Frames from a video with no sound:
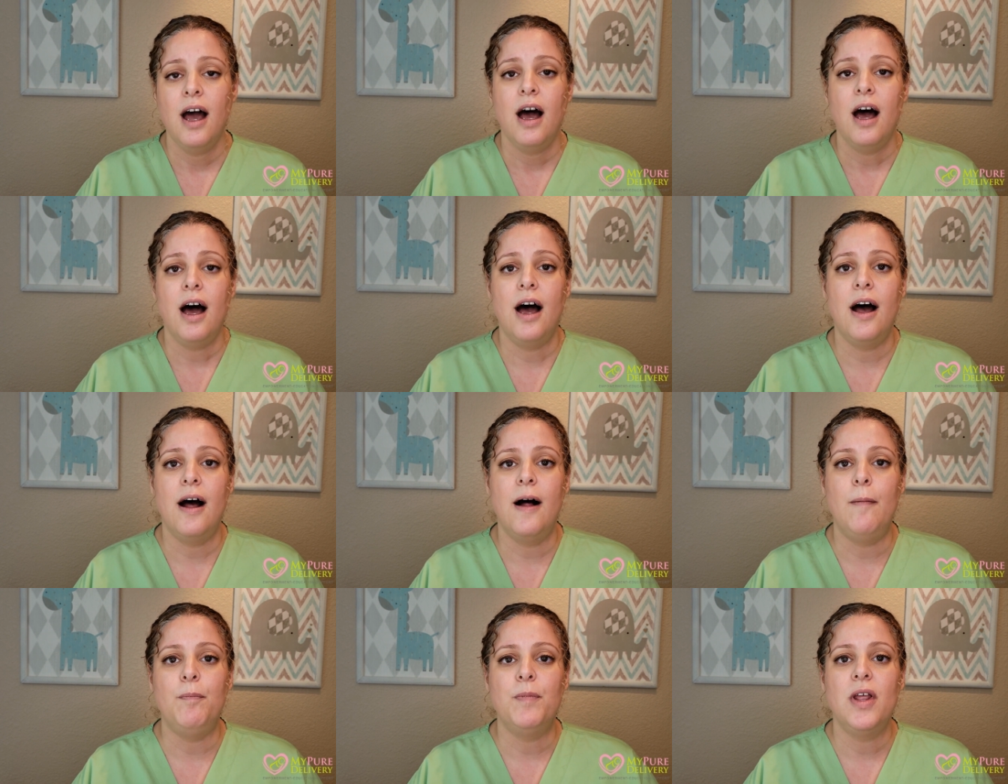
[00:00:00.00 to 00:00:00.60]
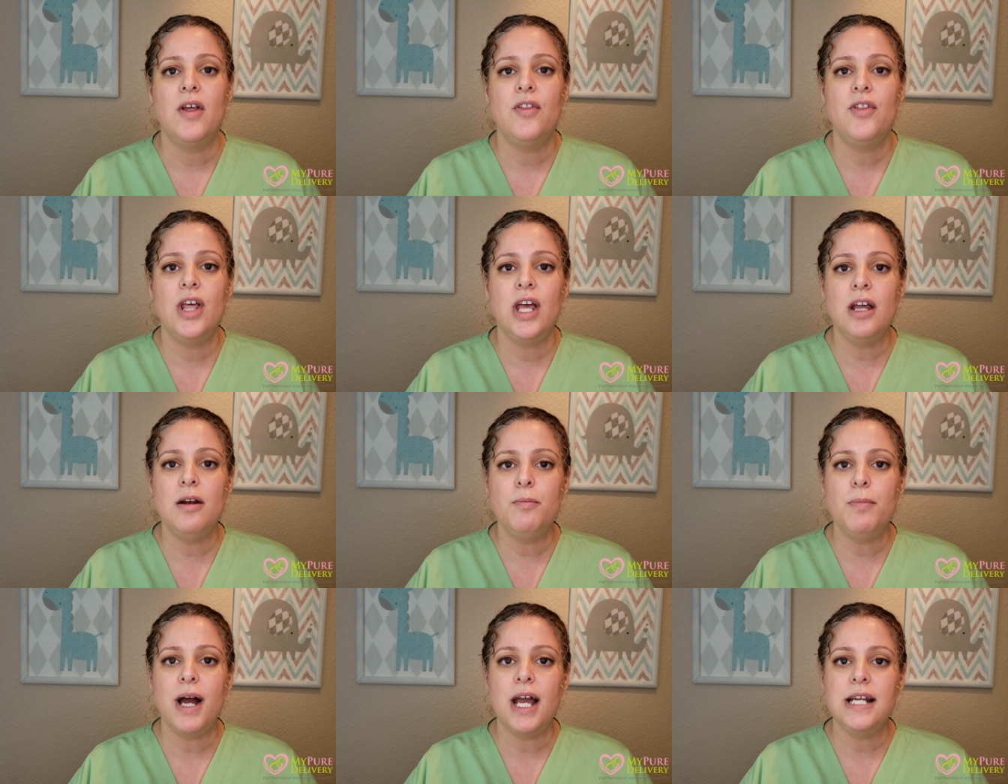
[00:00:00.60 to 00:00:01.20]

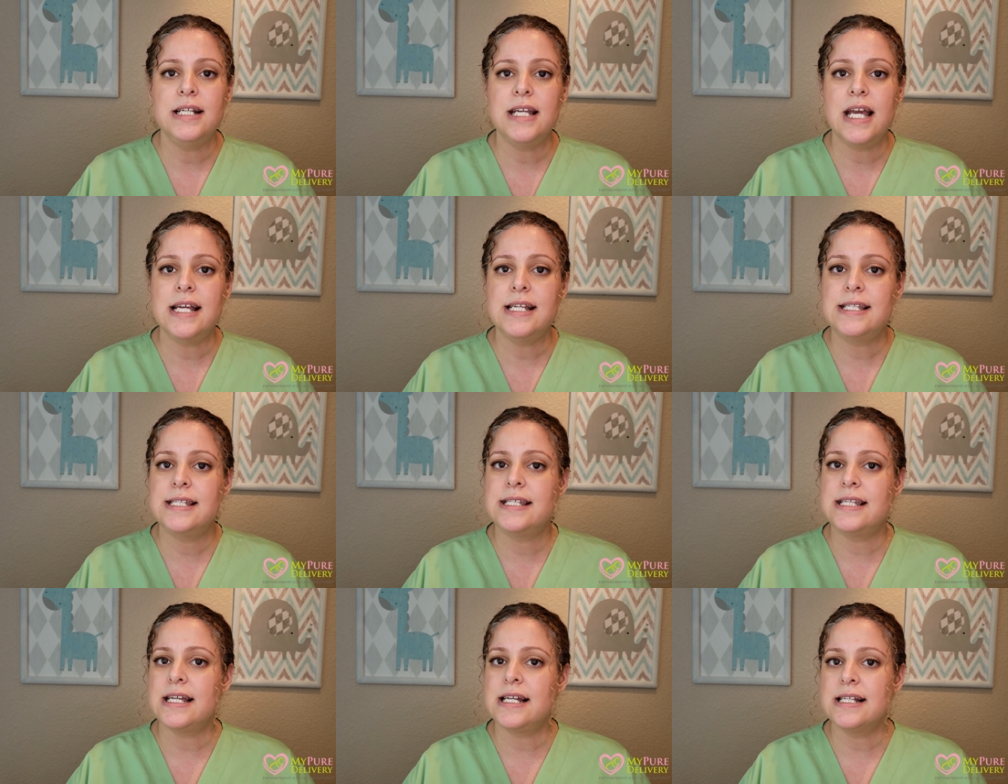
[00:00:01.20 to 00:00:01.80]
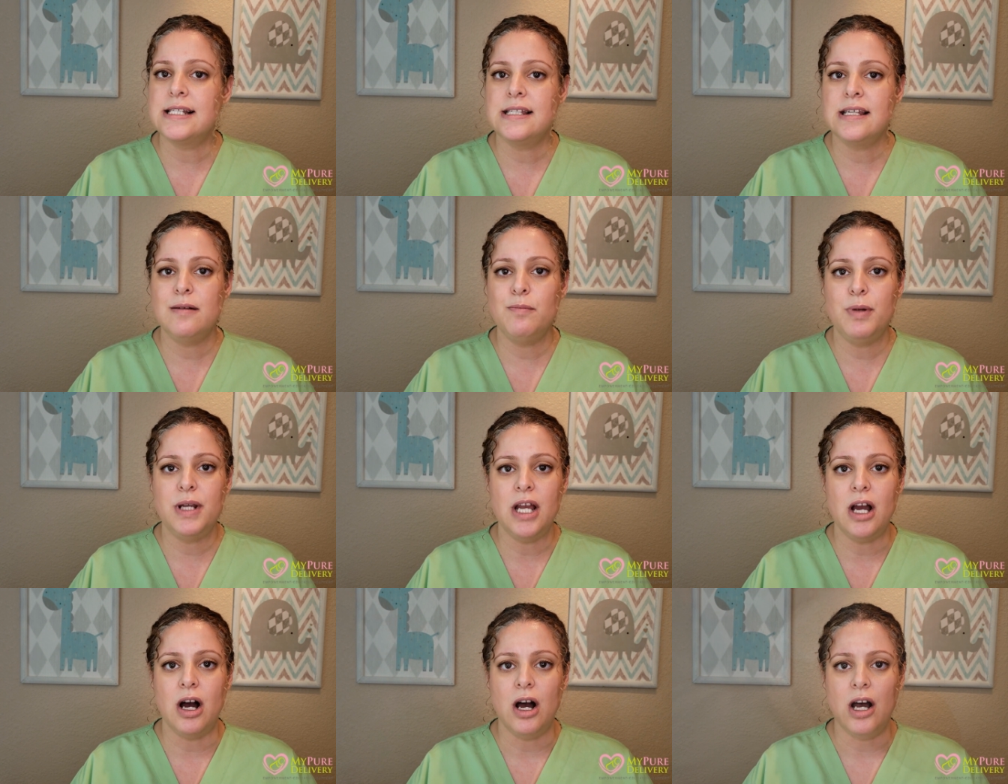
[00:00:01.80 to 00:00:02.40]
Then by day 6 and
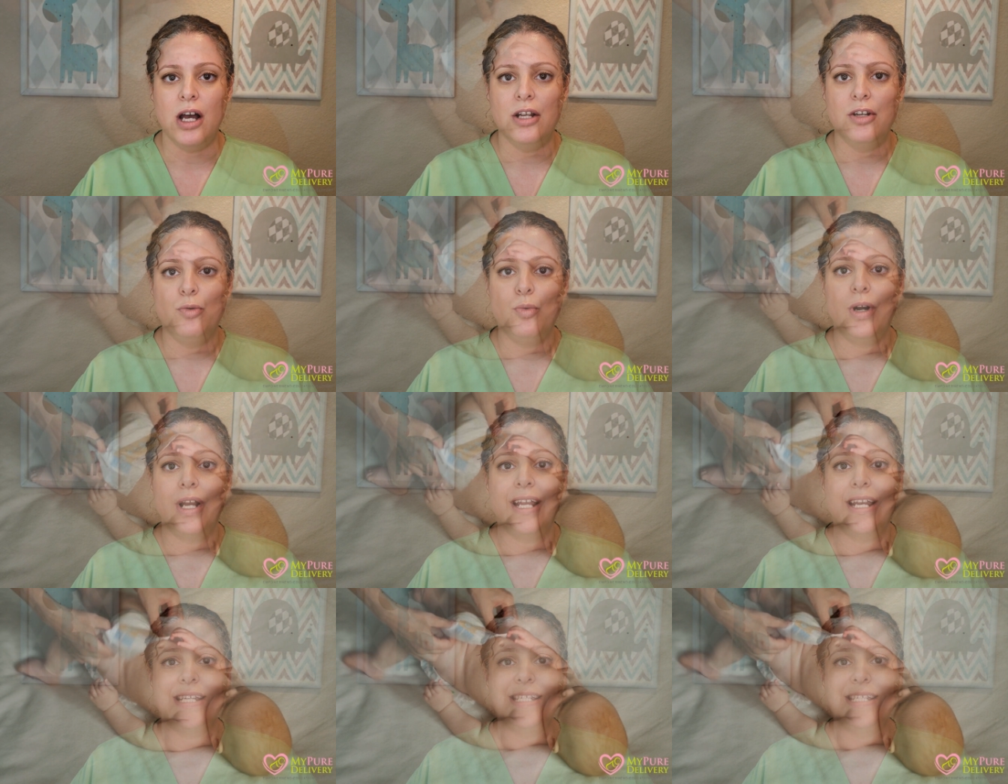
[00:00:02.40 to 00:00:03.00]
beyond, we're going to